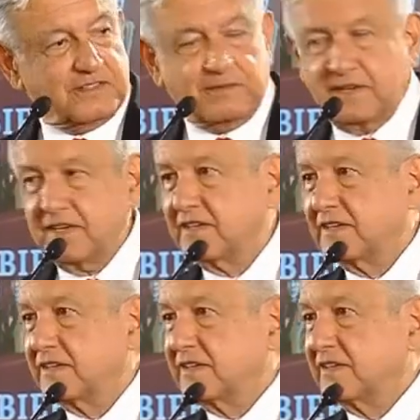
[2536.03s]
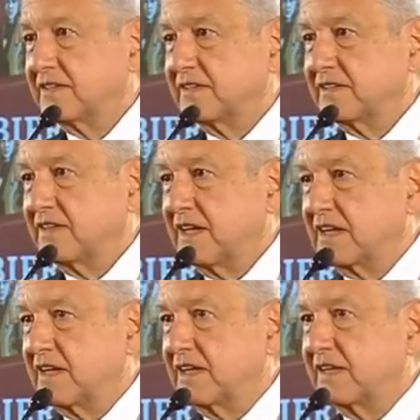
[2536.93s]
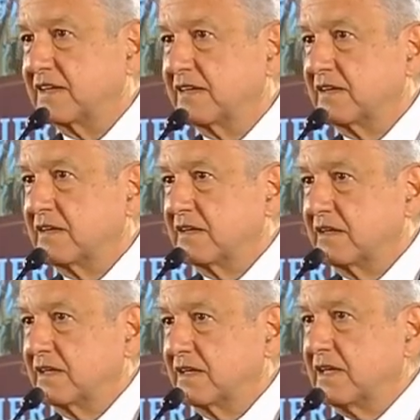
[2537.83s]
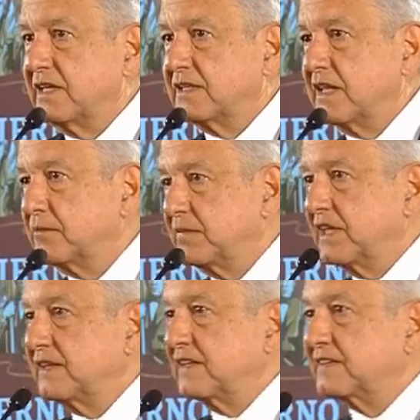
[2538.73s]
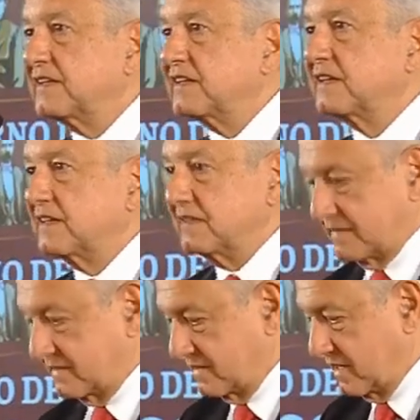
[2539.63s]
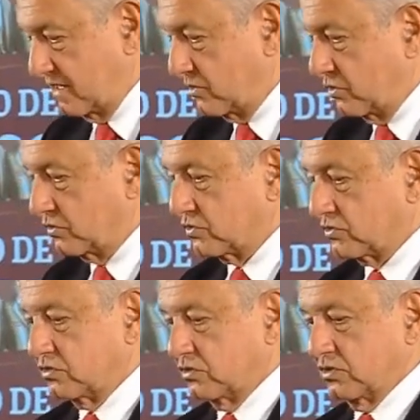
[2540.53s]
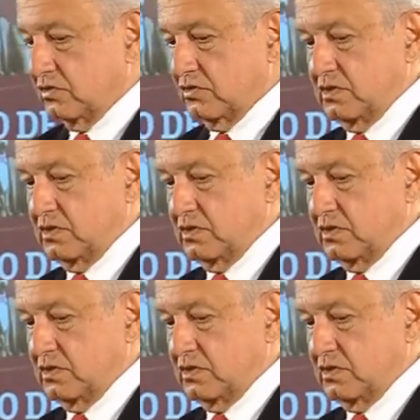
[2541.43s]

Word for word: They will inform and they will uh, clarify and arrange it. And also to tell you,